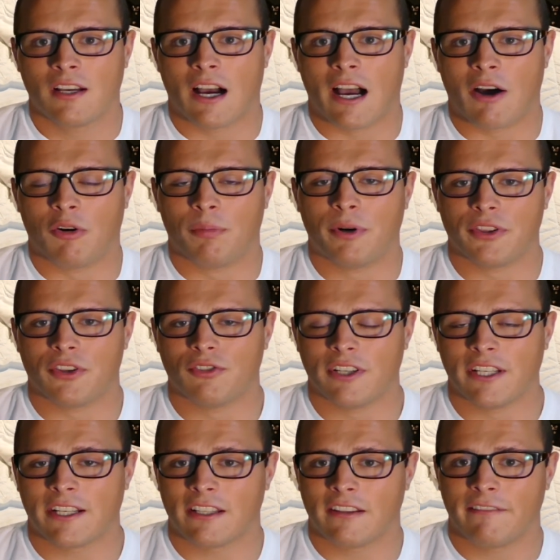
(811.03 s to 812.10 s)
I will put the
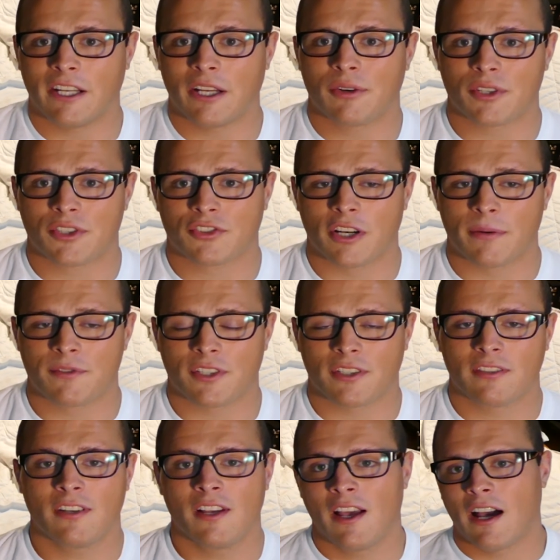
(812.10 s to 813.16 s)
link in the video
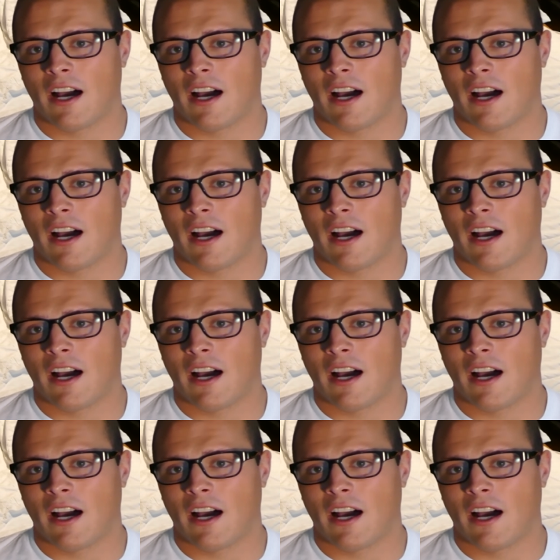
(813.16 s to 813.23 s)
description.